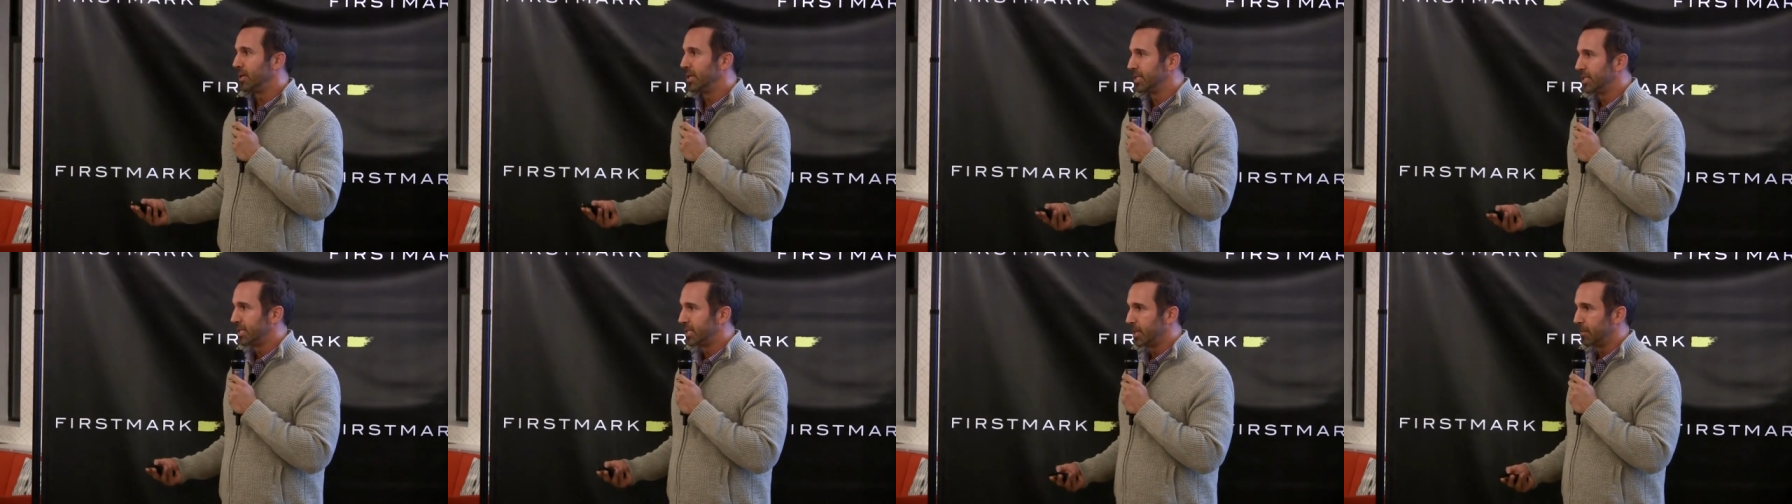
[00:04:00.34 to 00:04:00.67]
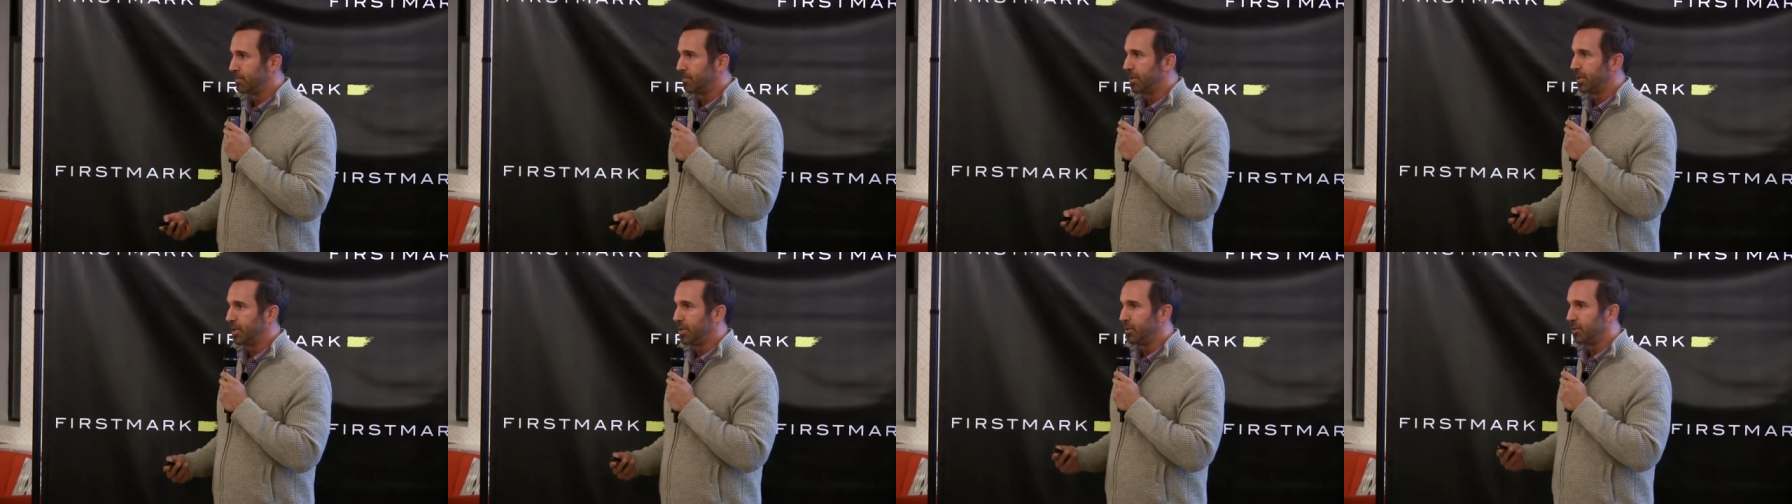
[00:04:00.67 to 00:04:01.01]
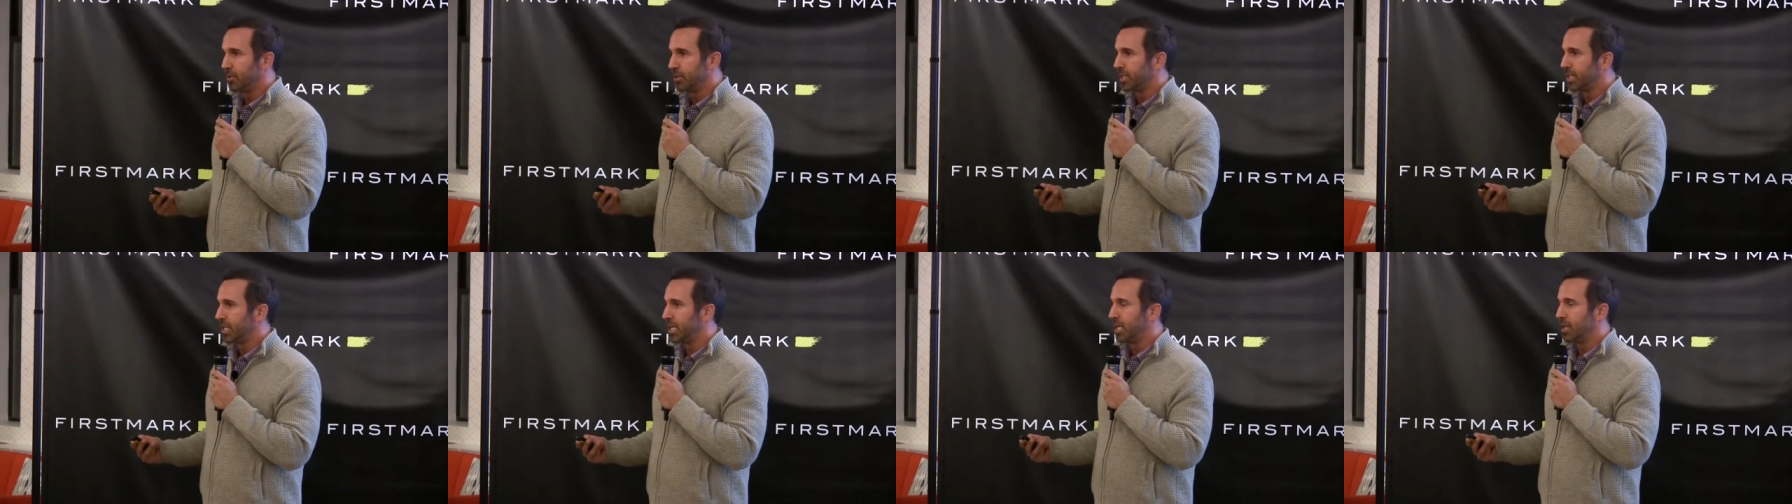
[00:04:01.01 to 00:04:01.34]
is something
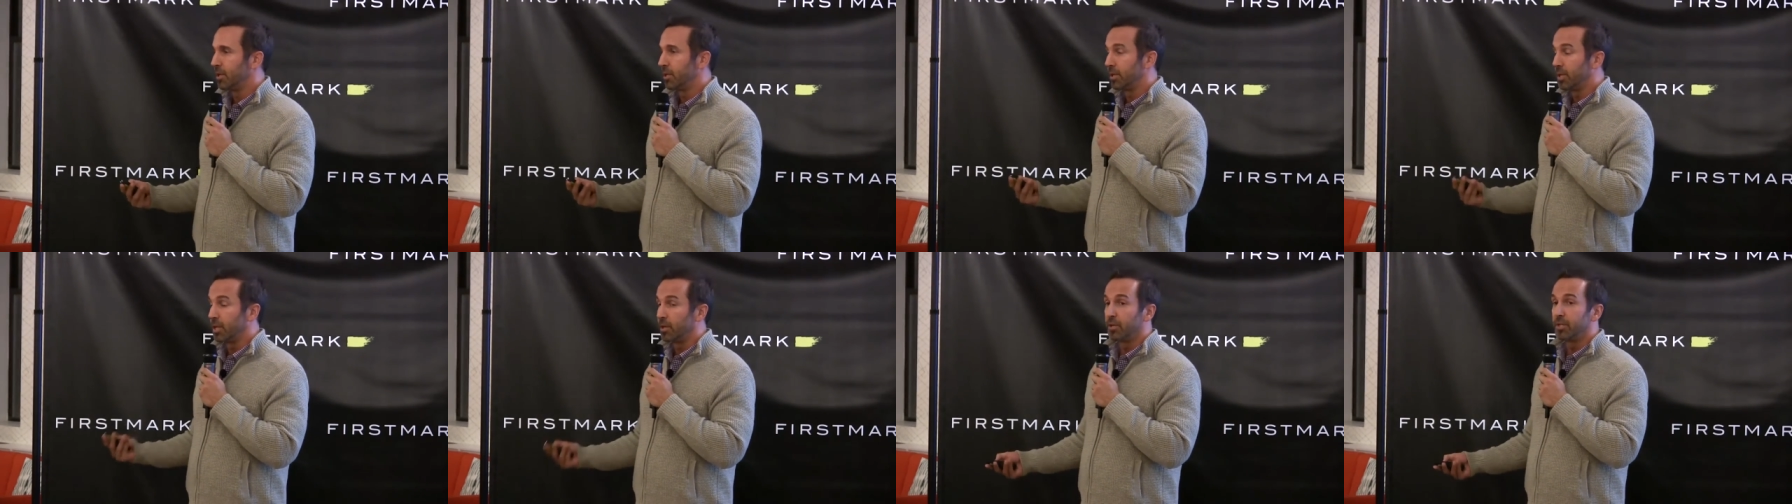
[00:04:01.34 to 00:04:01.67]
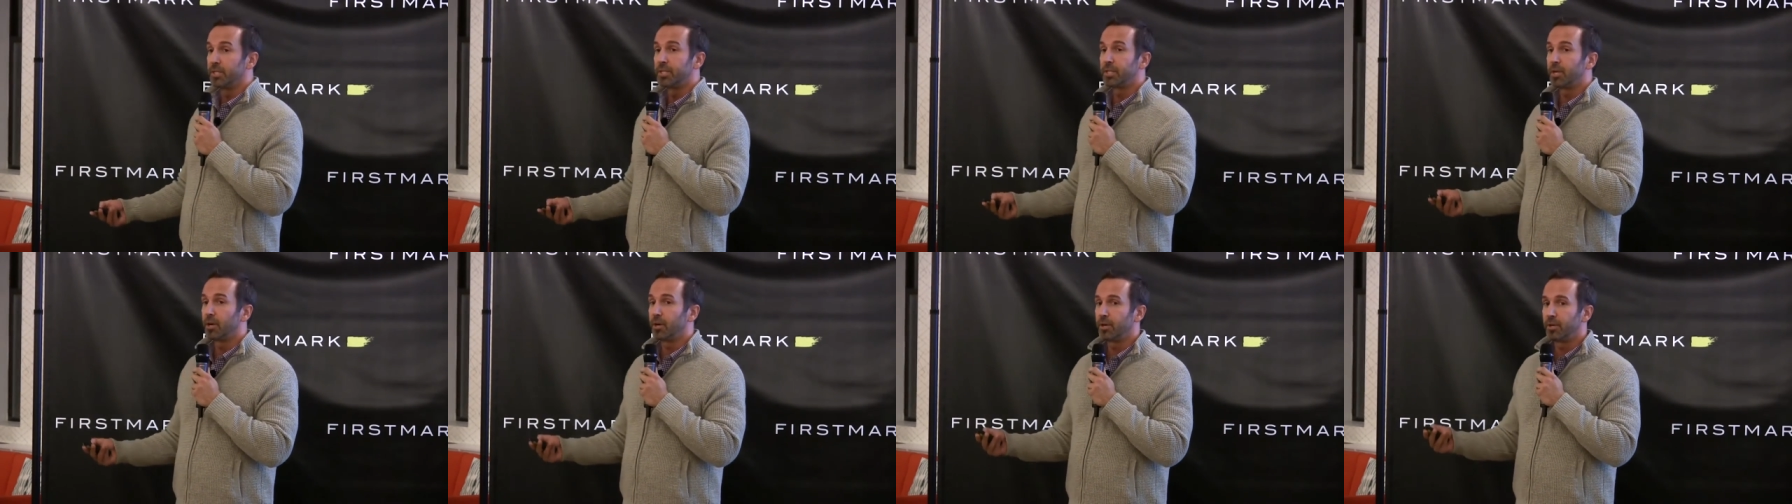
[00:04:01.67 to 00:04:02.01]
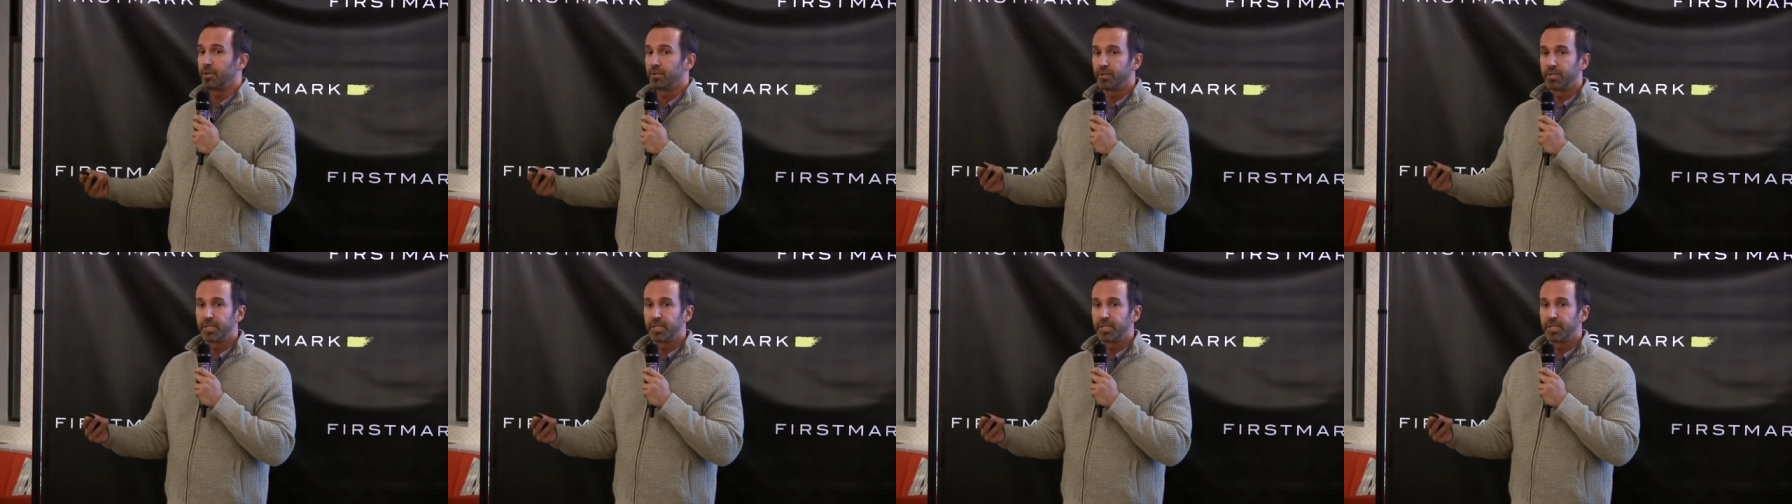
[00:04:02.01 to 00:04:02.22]
you'll see on Littlstar,